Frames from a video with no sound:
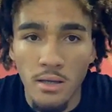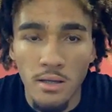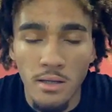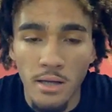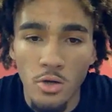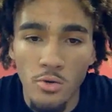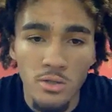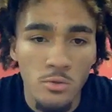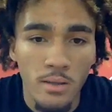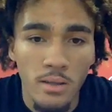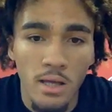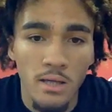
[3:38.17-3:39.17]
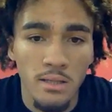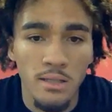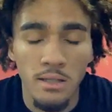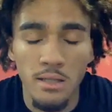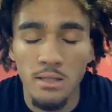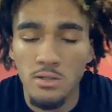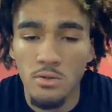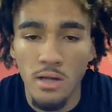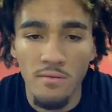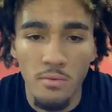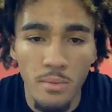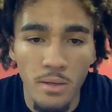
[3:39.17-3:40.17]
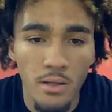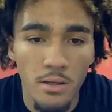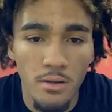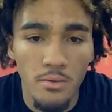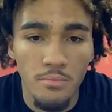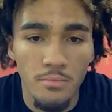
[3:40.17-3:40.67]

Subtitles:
and I know he's going to be locked in, and he's going to have a big year.